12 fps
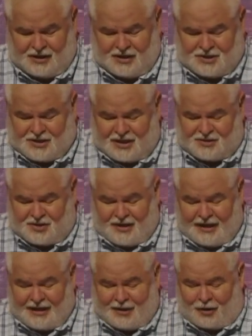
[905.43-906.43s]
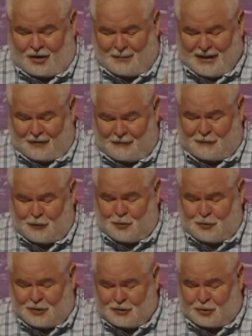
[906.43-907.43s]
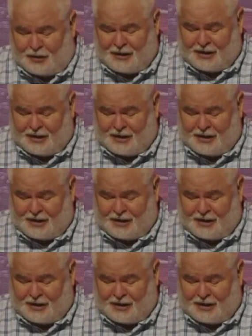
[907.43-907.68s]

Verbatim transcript: since they are about food and drink